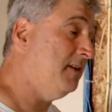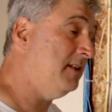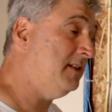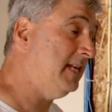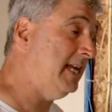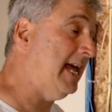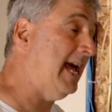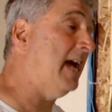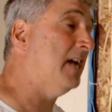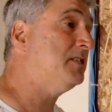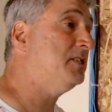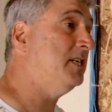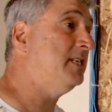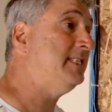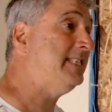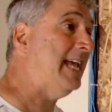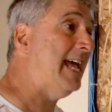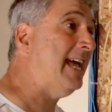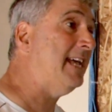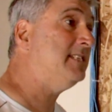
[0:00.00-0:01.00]
they actually
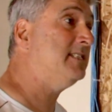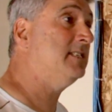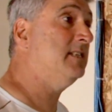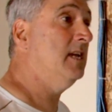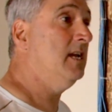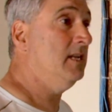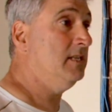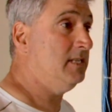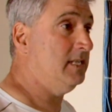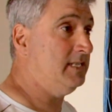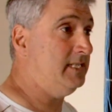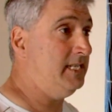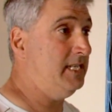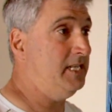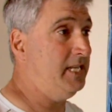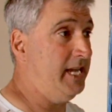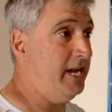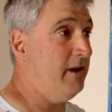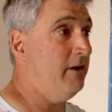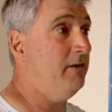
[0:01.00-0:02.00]
test to see
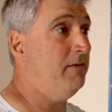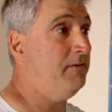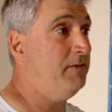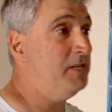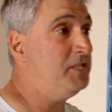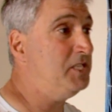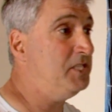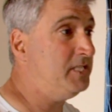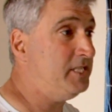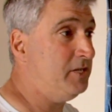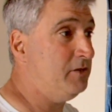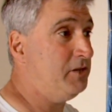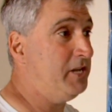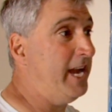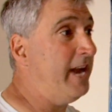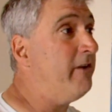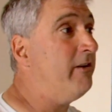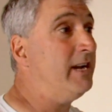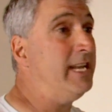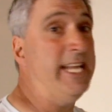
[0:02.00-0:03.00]
the air efficiency or the
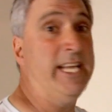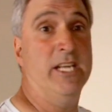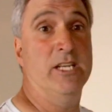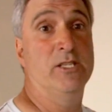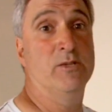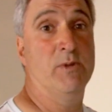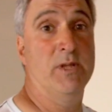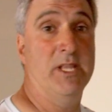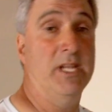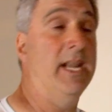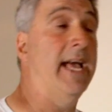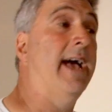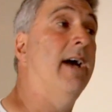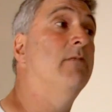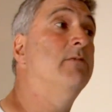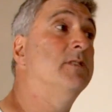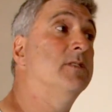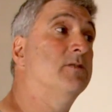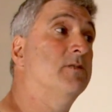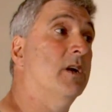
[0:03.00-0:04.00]
air leakage within a
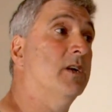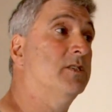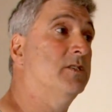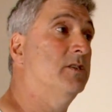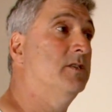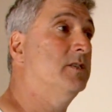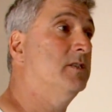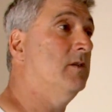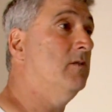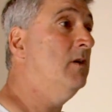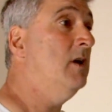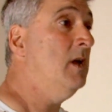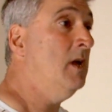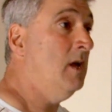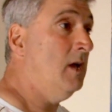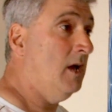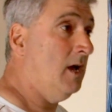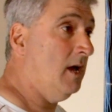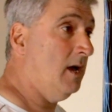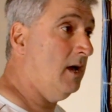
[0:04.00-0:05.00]
house structure. So
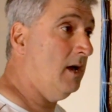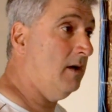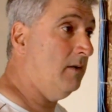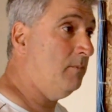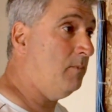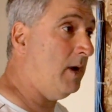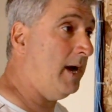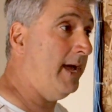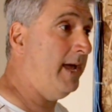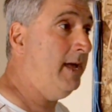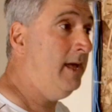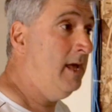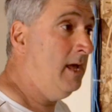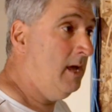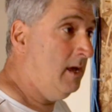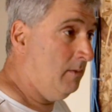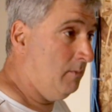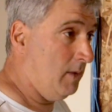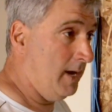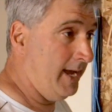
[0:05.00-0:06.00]
uh, by
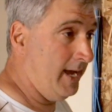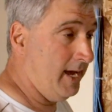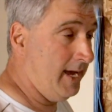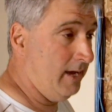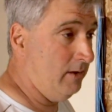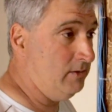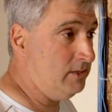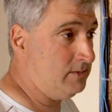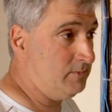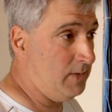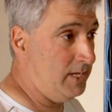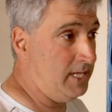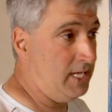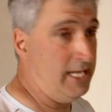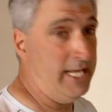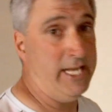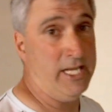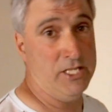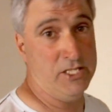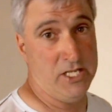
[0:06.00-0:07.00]
by a house by the
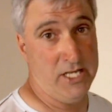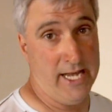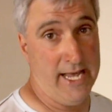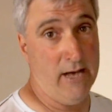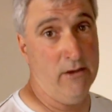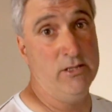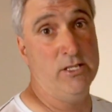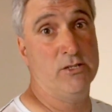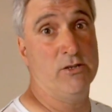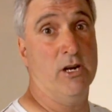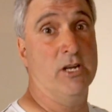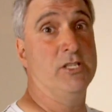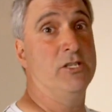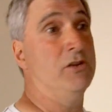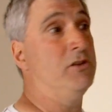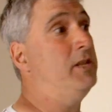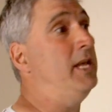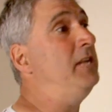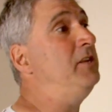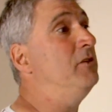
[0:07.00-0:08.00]
leakage in the house
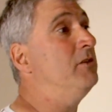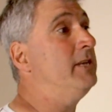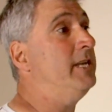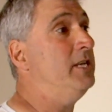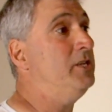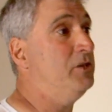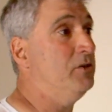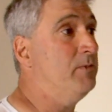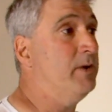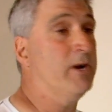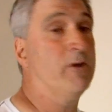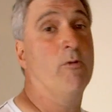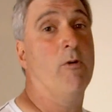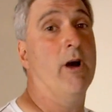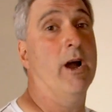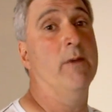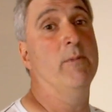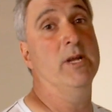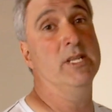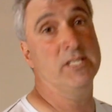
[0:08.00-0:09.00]
structure, then you'll get your
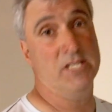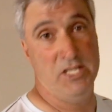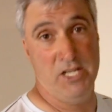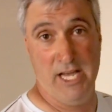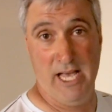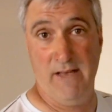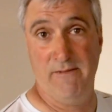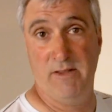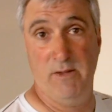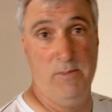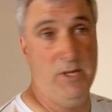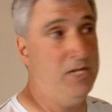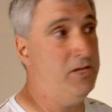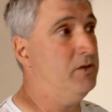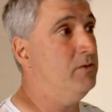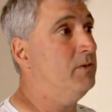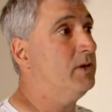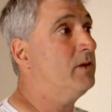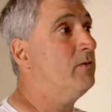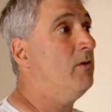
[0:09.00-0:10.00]
requirements, and you have to meet
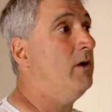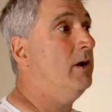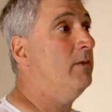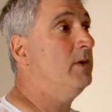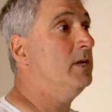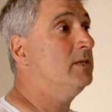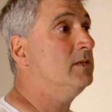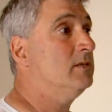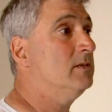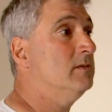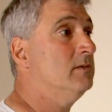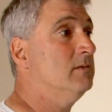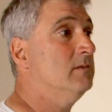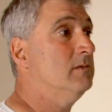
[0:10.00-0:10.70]
your requirements.